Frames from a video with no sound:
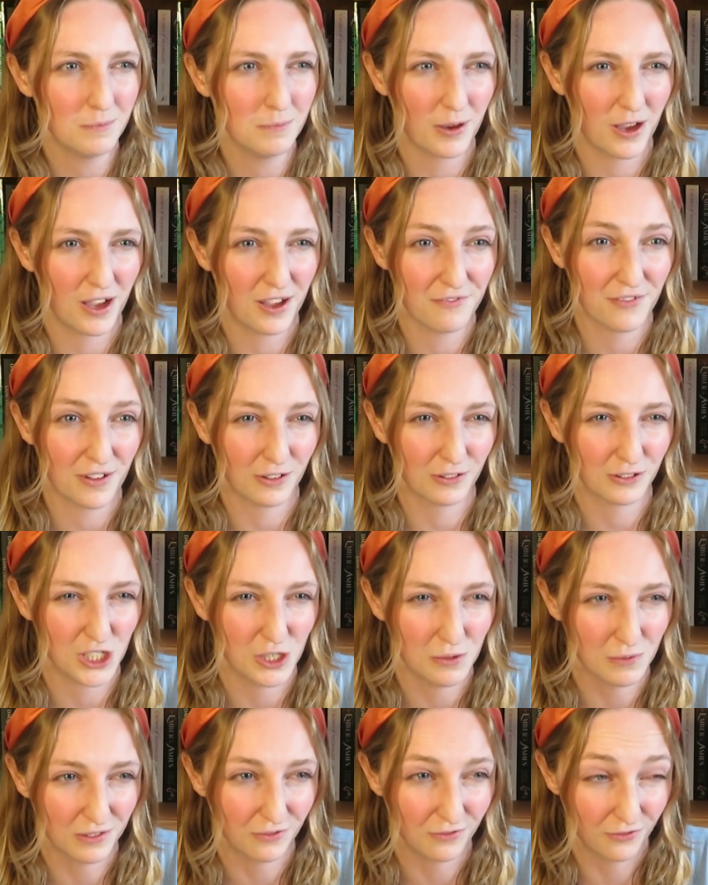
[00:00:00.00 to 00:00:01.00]
But I felt like
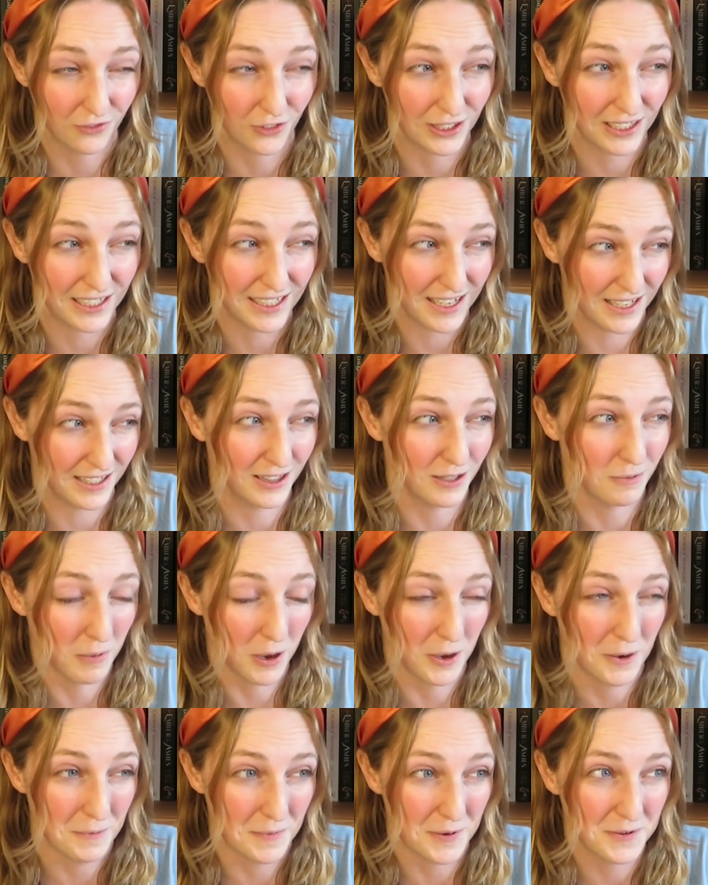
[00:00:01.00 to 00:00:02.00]
she was fully in the
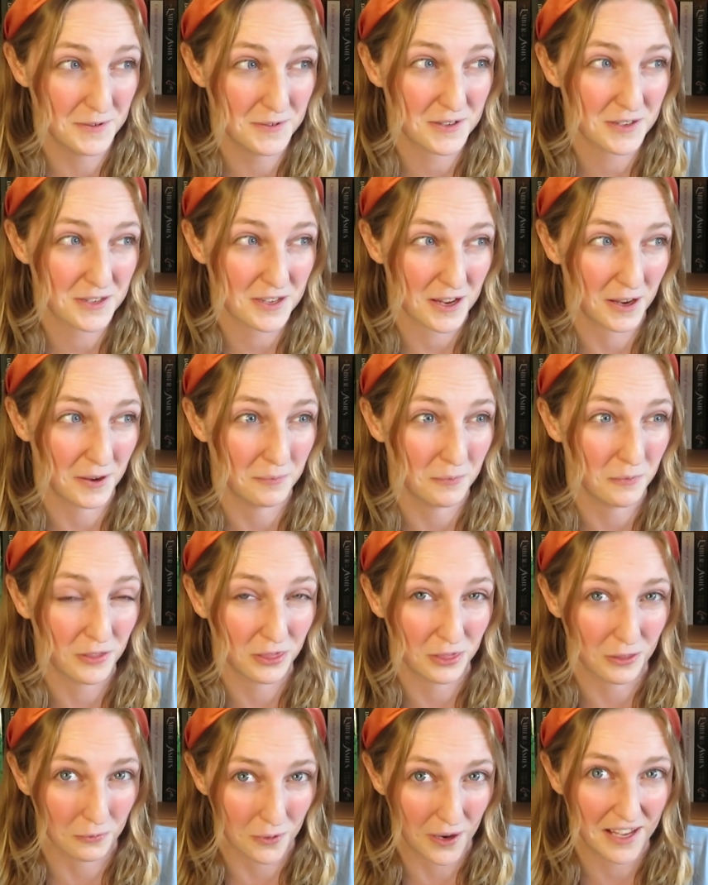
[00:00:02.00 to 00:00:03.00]
moment
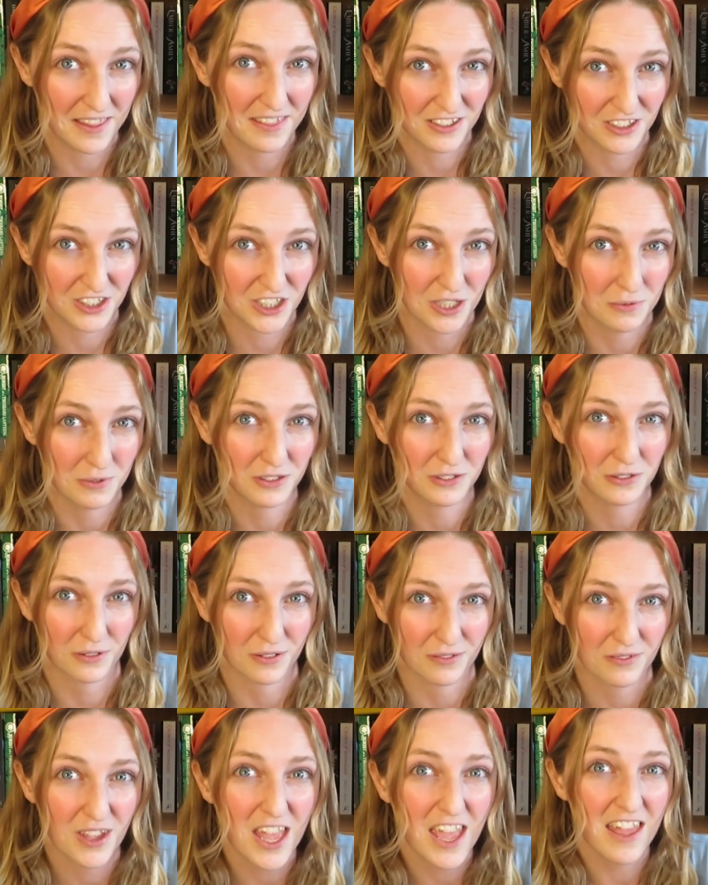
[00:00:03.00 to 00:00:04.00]
with the way that she was sort
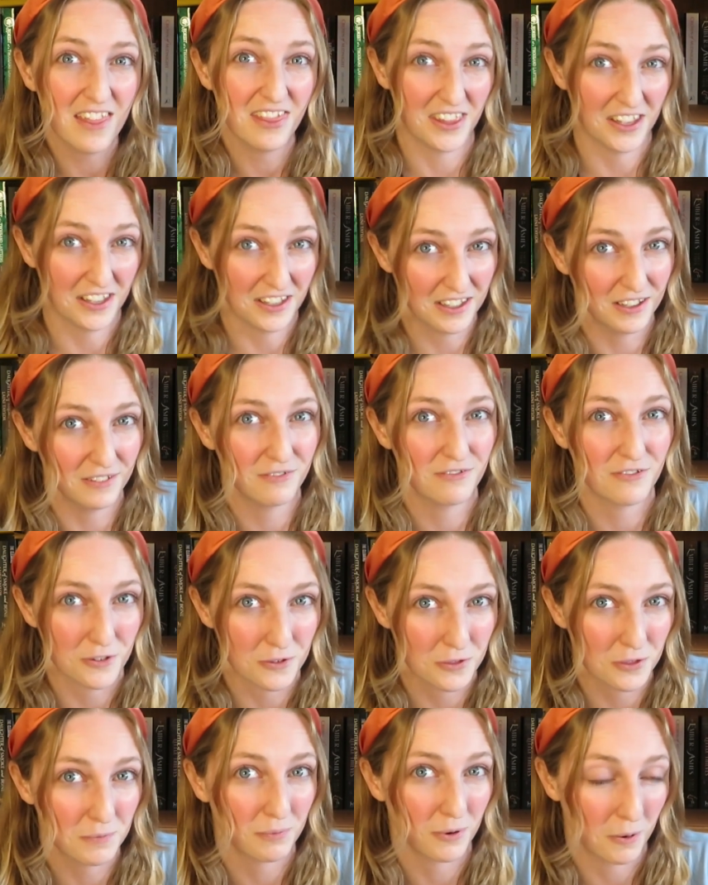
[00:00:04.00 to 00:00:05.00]
of thinking
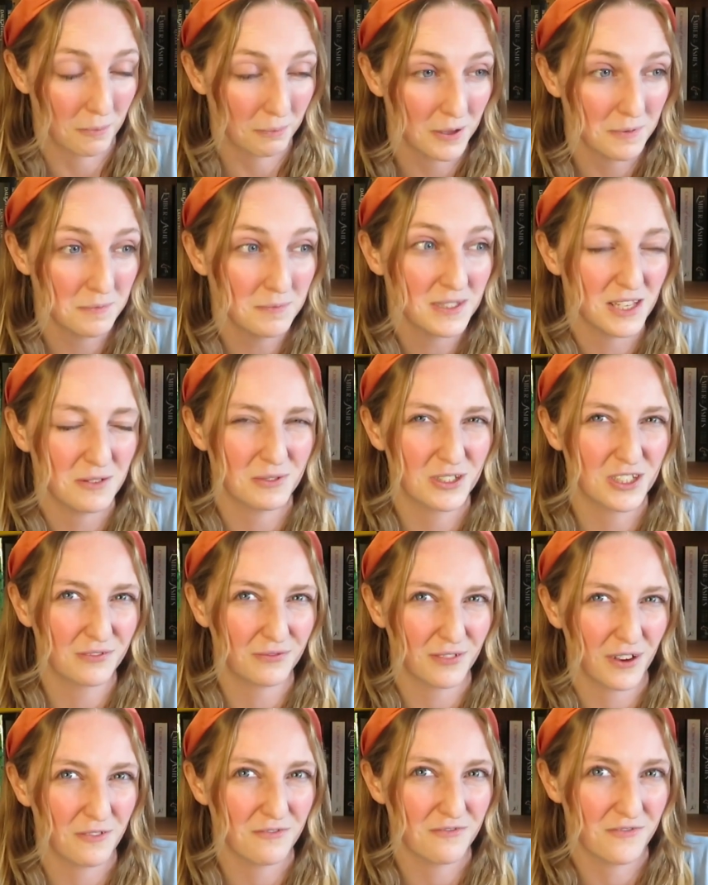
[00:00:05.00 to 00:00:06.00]
through the problems. It just
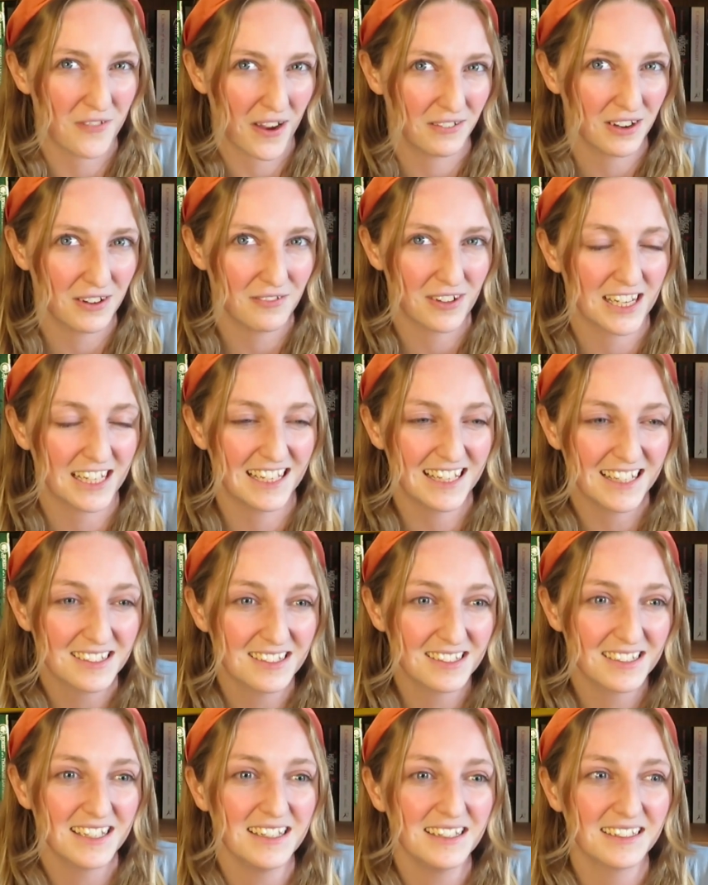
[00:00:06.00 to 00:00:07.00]
felt very
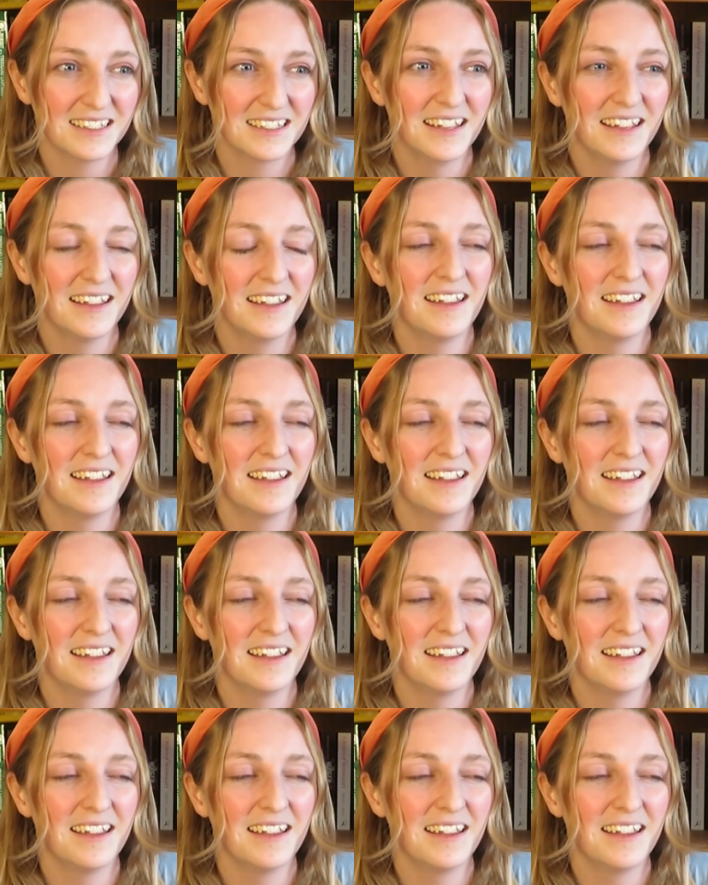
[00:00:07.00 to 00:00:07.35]
realistic.